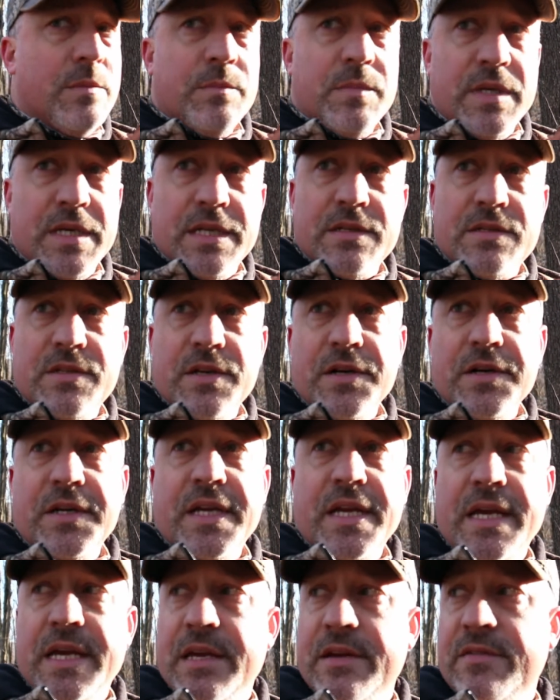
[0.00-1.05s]
but it's
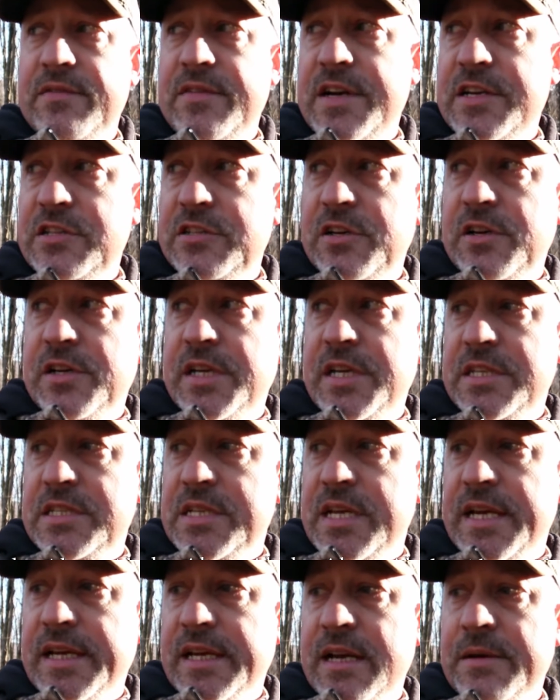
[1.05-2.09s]
turkey, fresh turkey
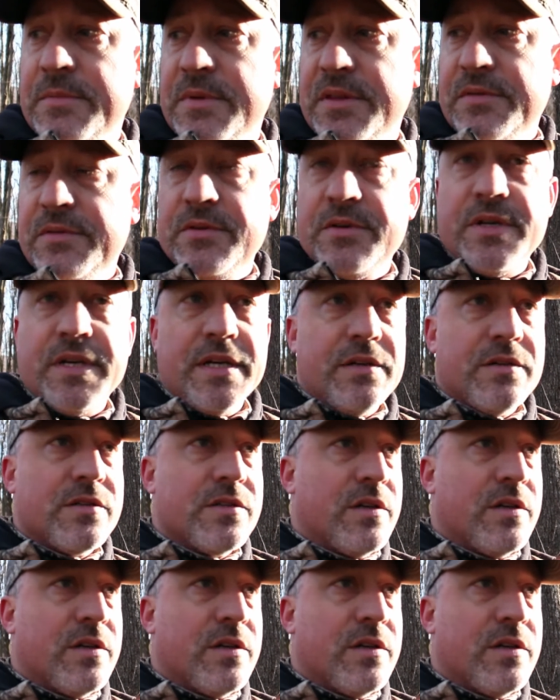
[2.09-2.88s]
sign coming through here.